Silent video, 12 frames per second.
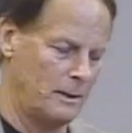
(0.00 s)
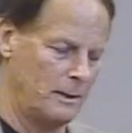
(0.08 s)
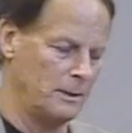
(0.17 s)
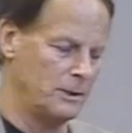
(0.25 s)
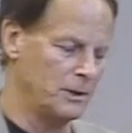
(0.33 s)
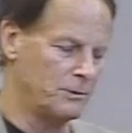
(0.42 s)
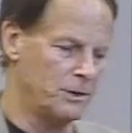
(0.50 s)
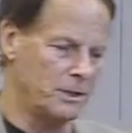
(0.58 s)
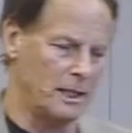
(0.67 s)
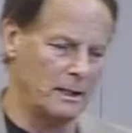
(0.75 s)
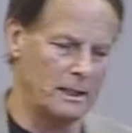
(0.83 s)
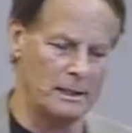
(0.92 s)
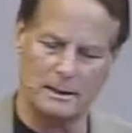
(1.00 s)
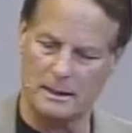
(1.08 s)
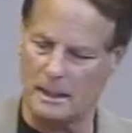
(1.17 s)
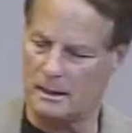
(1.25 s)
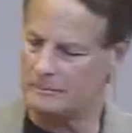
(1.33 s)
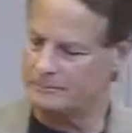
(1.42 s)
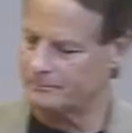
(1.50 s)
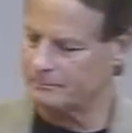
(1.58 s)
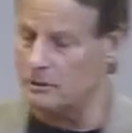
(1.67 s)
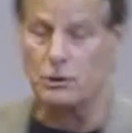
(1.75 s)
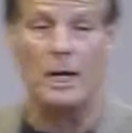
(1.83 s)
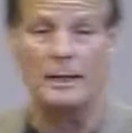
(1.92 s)
It's interesting that
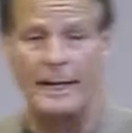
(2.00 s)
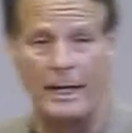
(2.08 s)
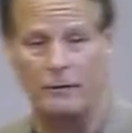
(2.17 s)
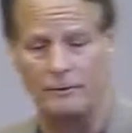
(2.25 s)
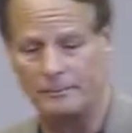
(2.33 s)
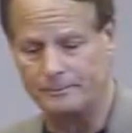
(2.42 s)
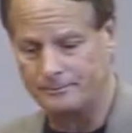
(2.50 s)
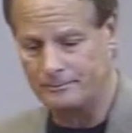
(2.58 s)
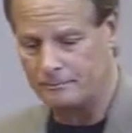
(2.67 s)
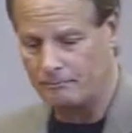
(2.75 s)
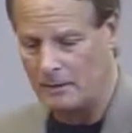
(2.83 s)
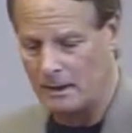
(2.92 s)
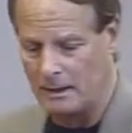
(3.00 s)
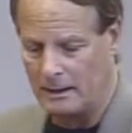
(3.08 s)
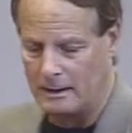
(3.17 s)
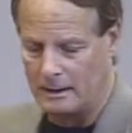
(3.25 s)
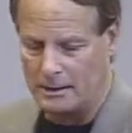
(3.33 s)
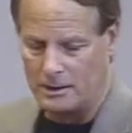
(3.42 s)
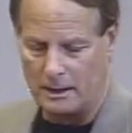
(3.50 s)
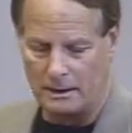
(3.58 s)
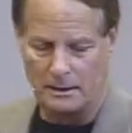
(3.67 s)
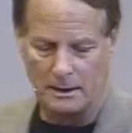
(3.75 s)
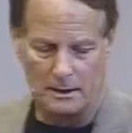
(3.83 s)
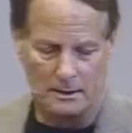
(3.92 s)
John Calvin said
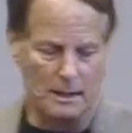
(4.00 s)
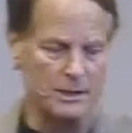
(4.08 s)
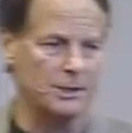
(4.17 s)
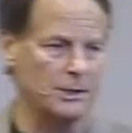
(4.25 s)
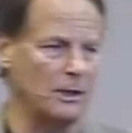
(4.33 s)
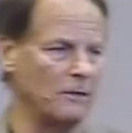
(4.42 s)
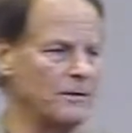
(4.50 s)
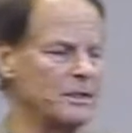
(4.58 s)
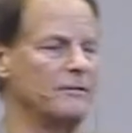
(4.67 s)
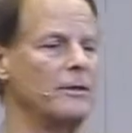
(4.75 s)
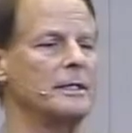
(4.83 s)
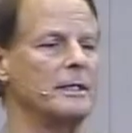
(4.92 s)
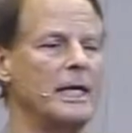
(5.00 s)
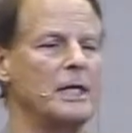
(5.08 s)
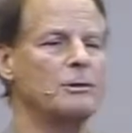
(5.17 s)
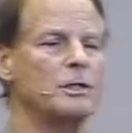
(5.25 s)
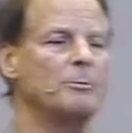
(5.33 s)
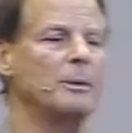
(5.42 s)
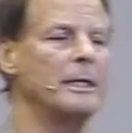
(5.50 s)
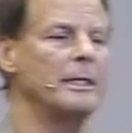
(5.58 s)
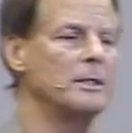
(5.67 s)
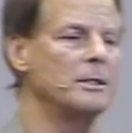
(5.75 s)
that self is a very dangerous place